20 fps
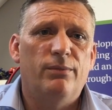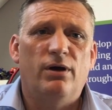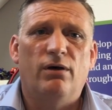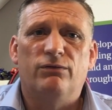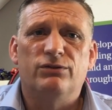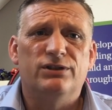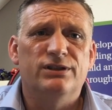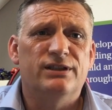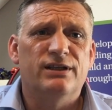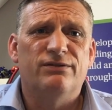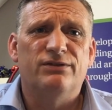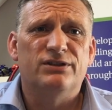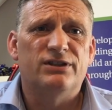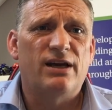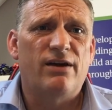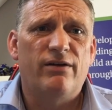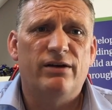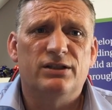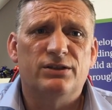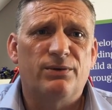Obviously differs
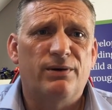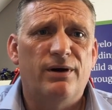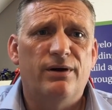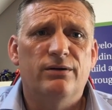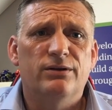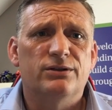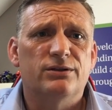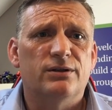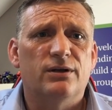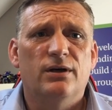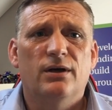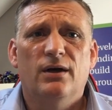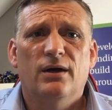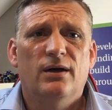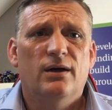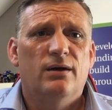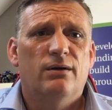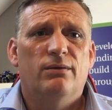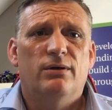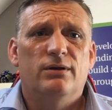area to area as to
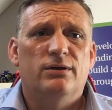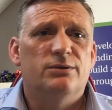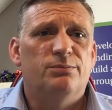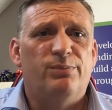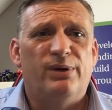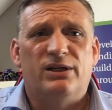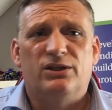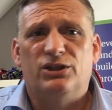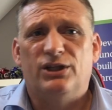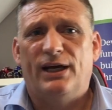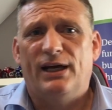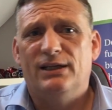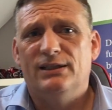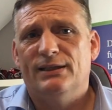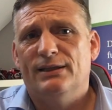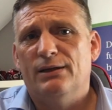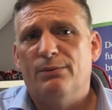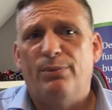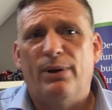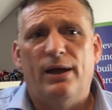whether there's big chains,
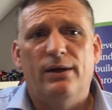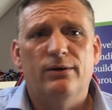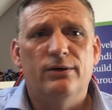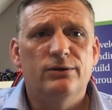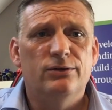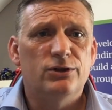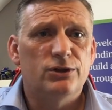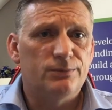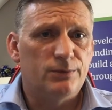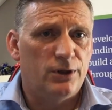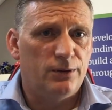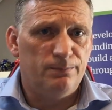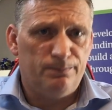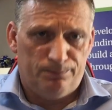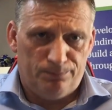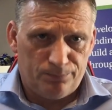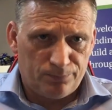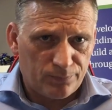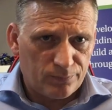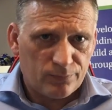independents, and
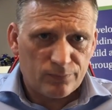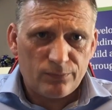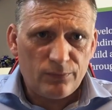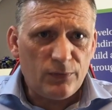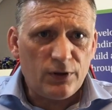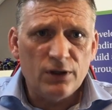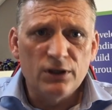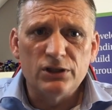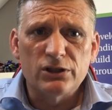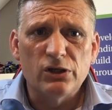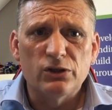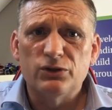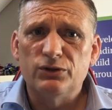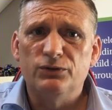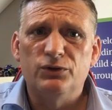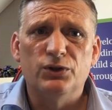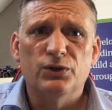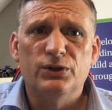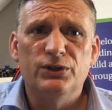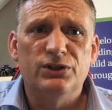there's lots
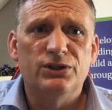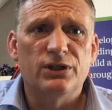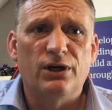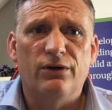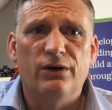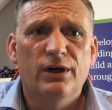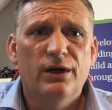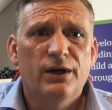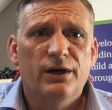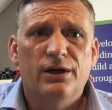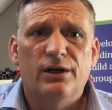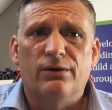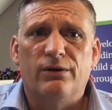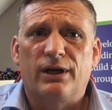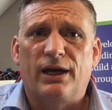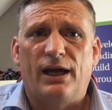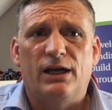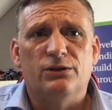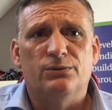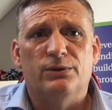of choice. So, you know,
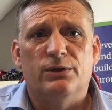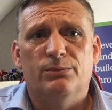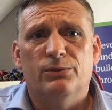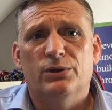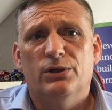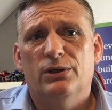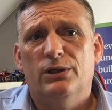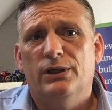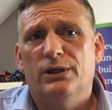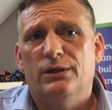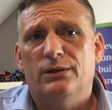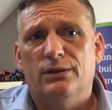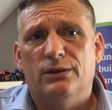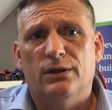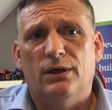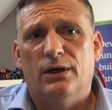engage with them early,